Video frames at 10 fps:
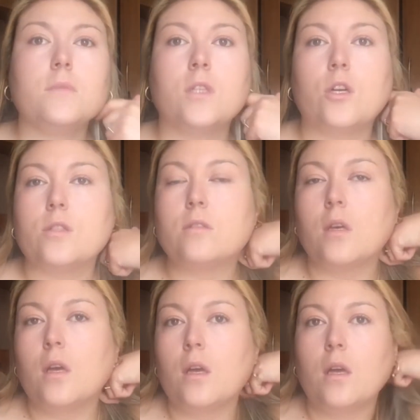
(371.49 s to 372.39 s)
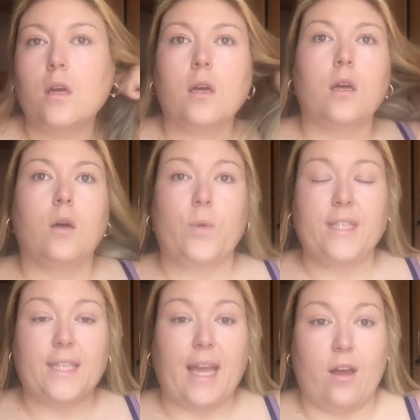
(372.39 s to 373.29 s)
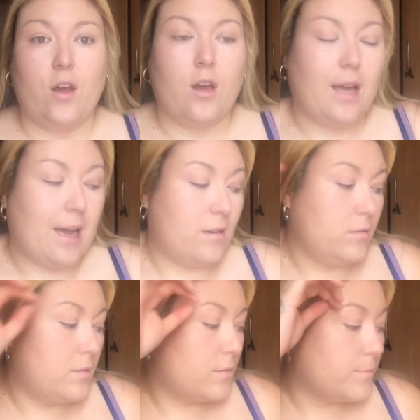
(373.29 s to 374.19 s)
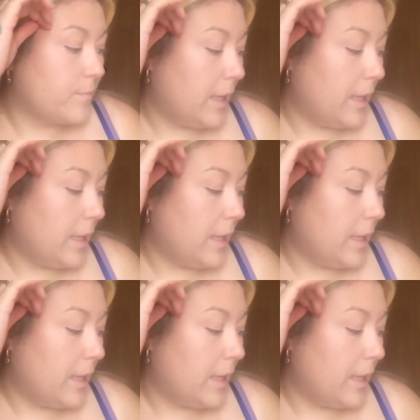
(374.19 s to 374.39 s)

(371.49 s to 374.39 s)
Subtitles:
because we did it at her house,